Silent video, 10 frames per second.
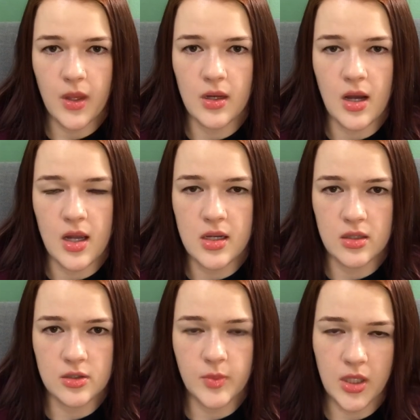And I
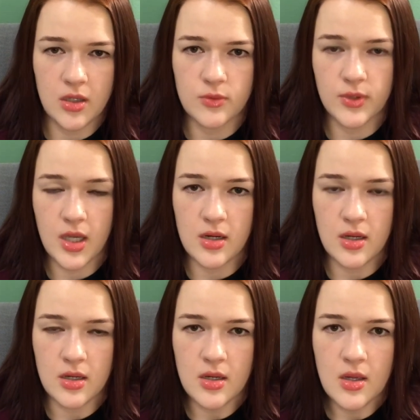color my hair with
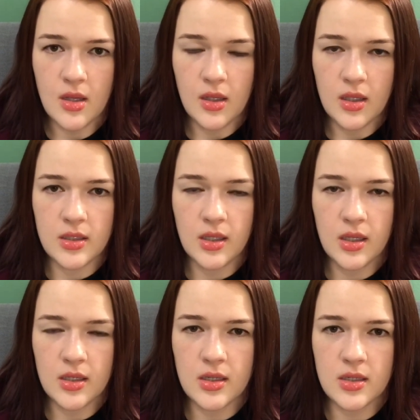henna. And
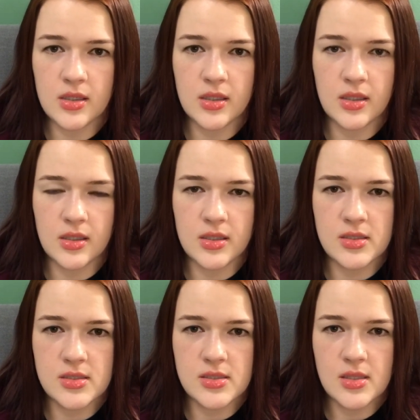henna
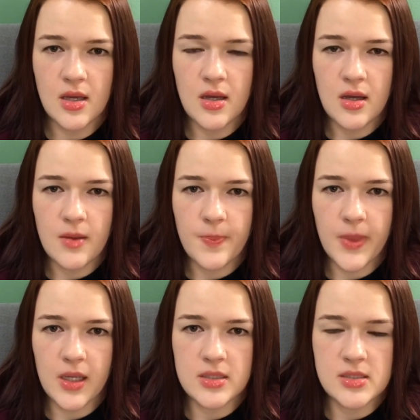is
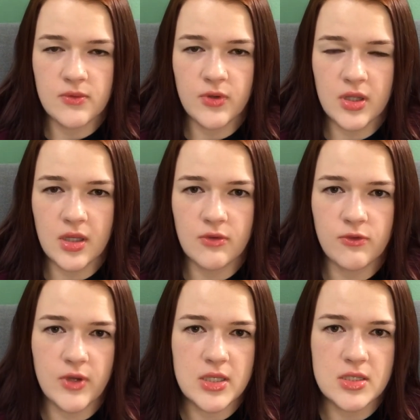something that
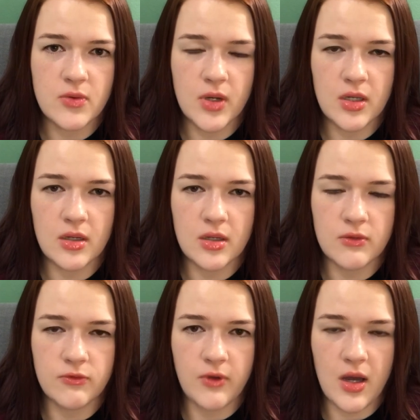fades quite
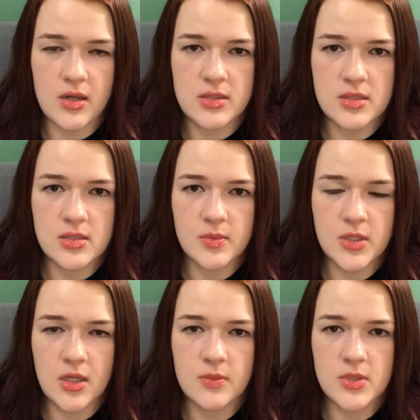fast
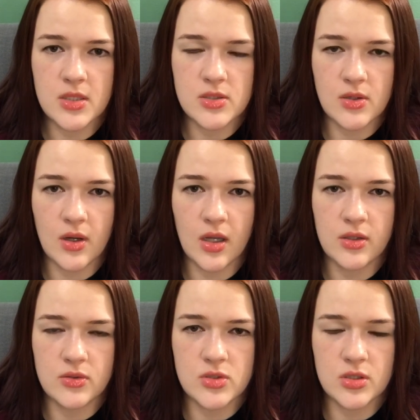sometimes. So I
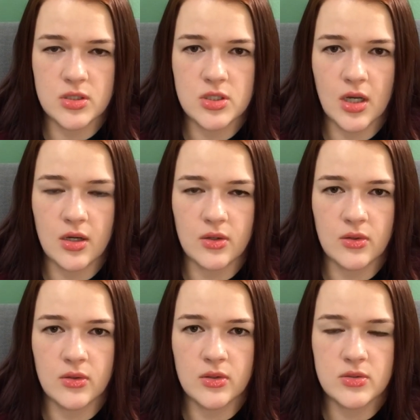usually try
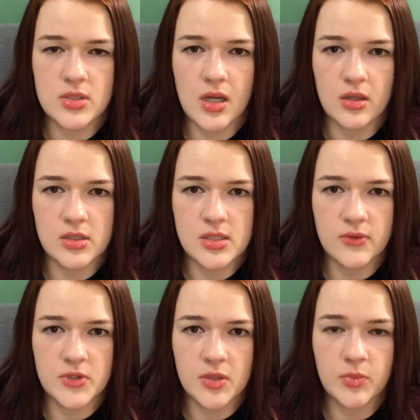to use color
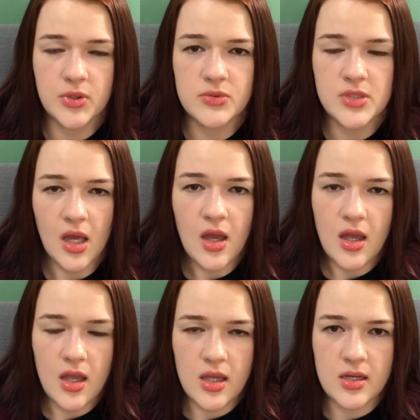safe shampoos.
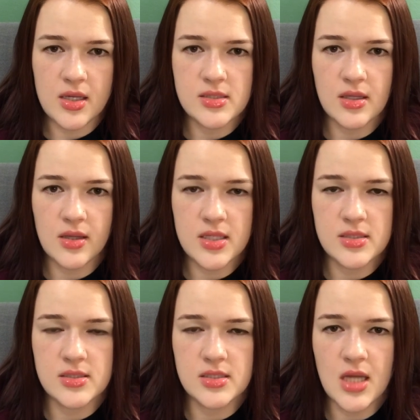And
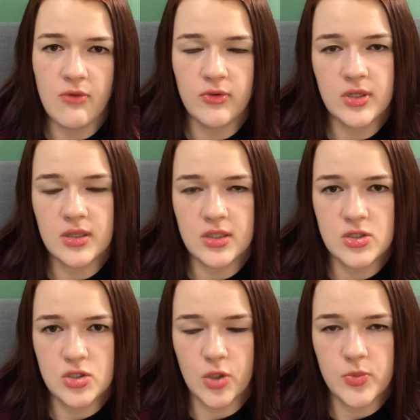SLS definitely
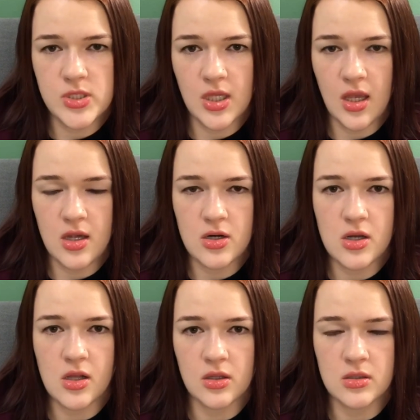strips the hair
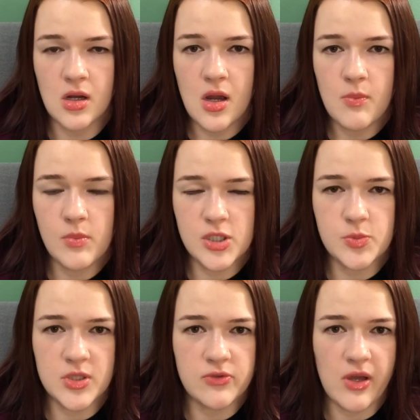color much
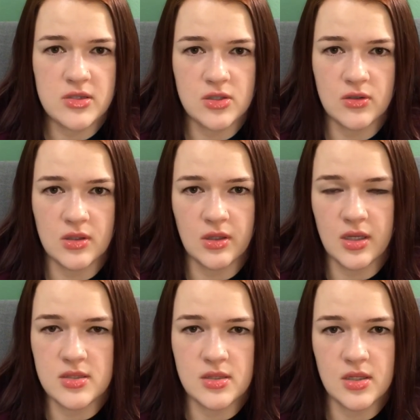faster than like
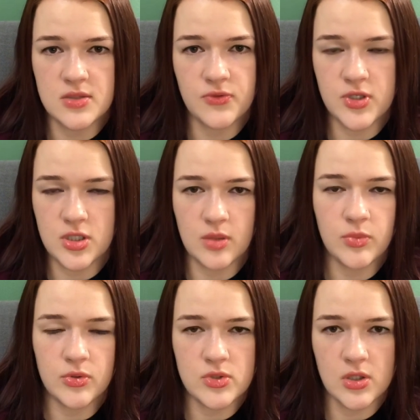SLS free
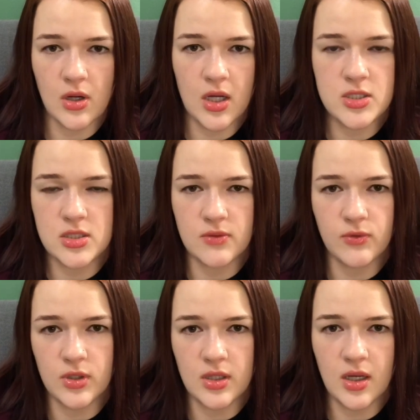shampoo. So I just
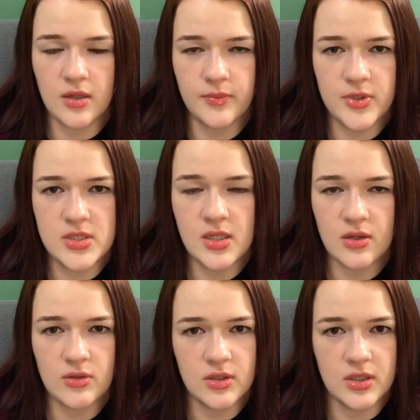avoid that. It's
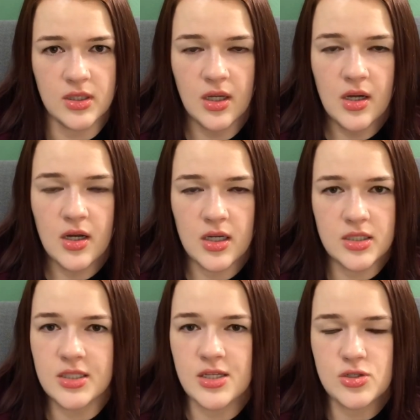not really a
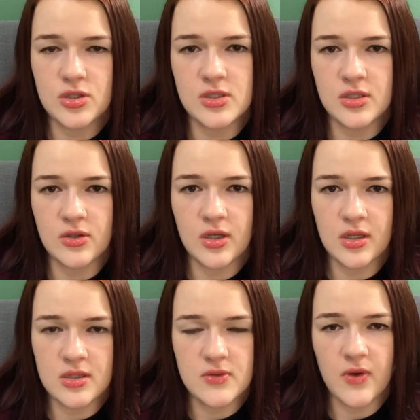dangerous
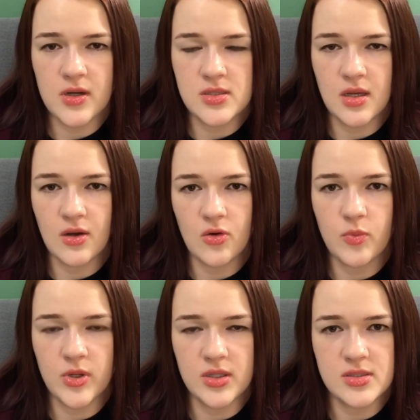ingredient as far as I know,
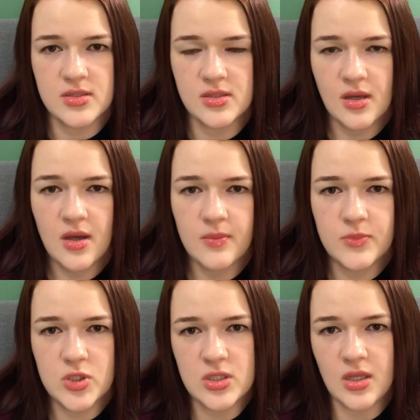but it's
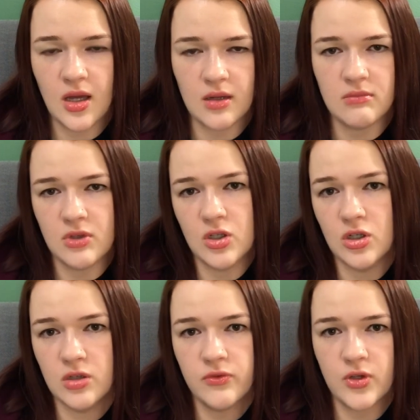just not
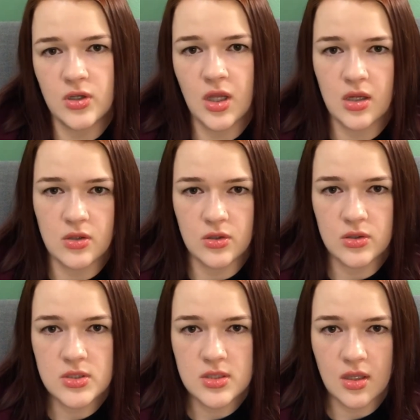good for your hair or
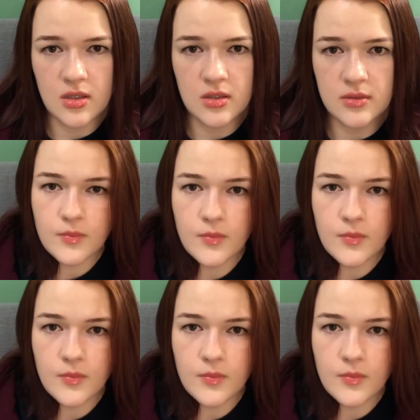your skin.